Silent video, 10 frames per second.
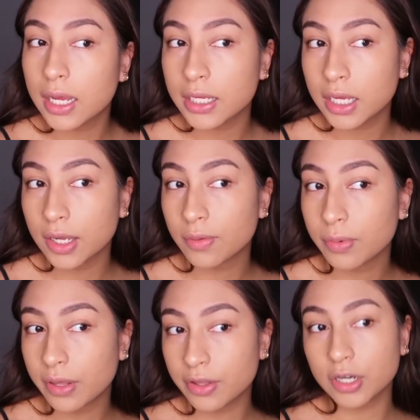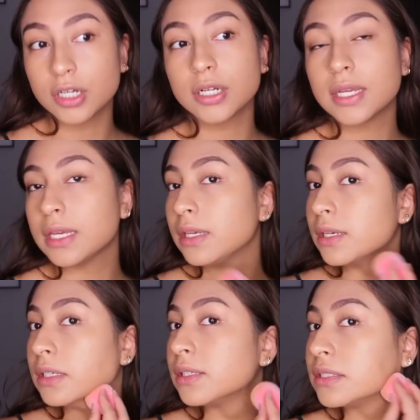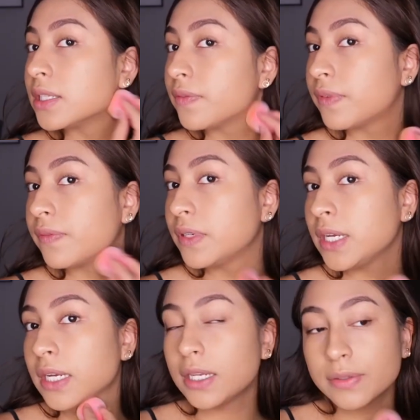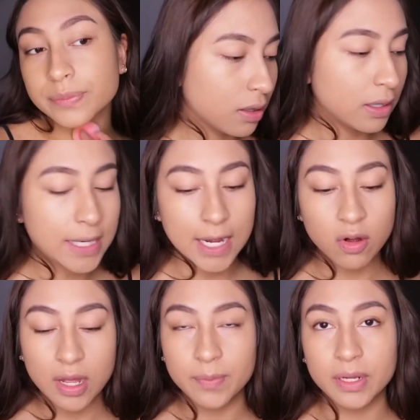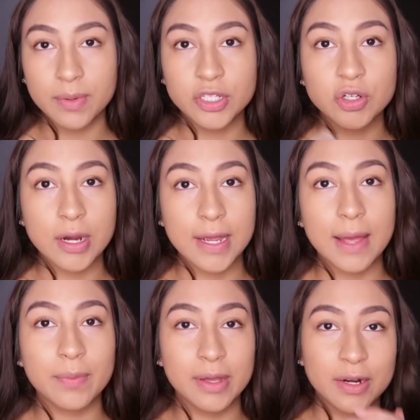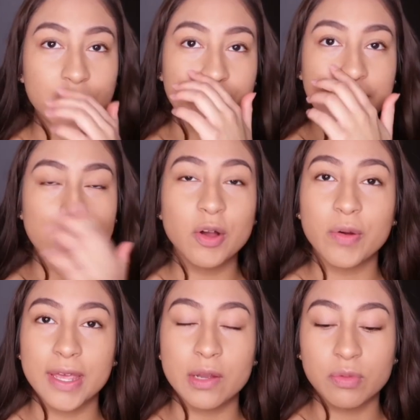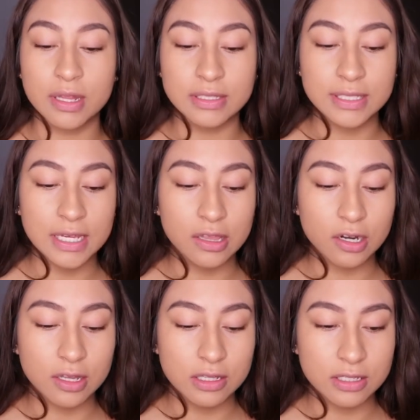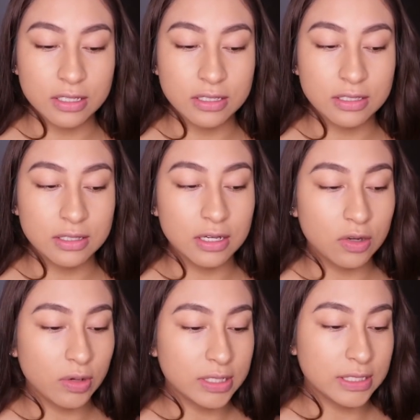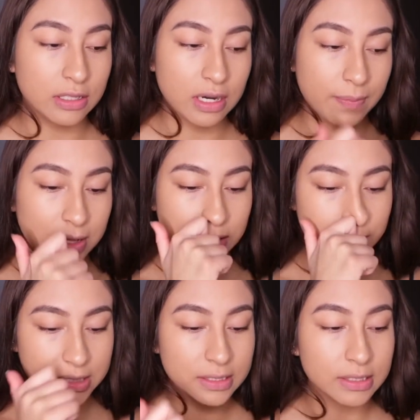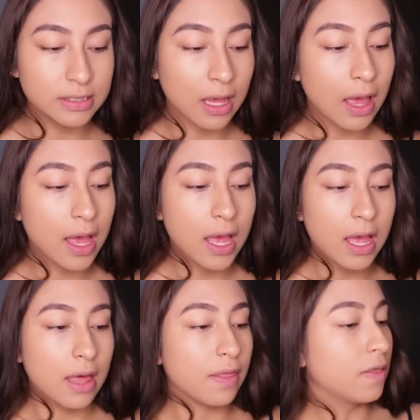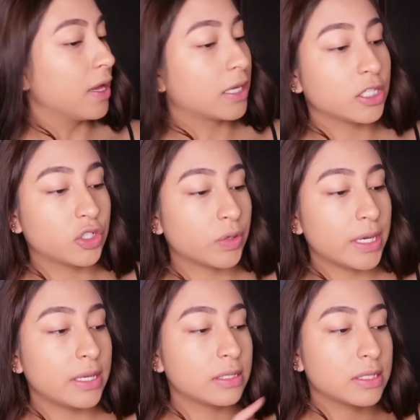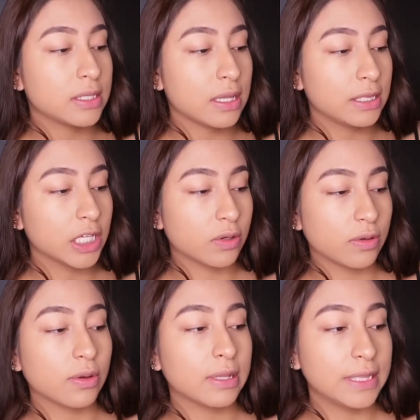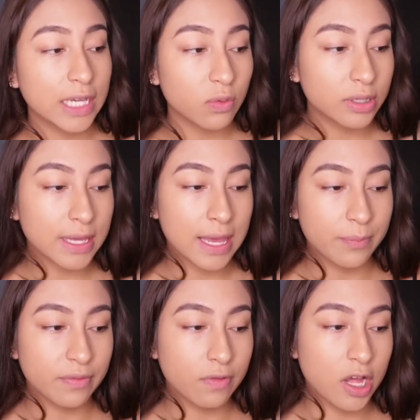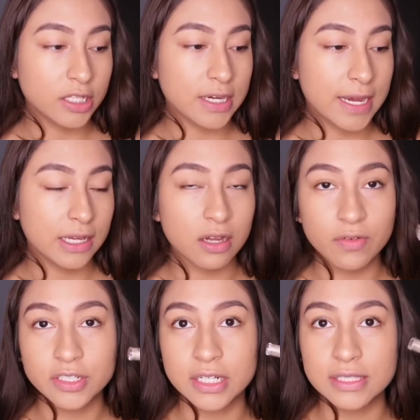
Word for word: a younger brother. He is fifteen. Now I'm gonna be try. I'm gonna go be going in with concealer. This is the new concealer that I picked up. This is the Catrice Liquid Liquid Camouflage High Coverage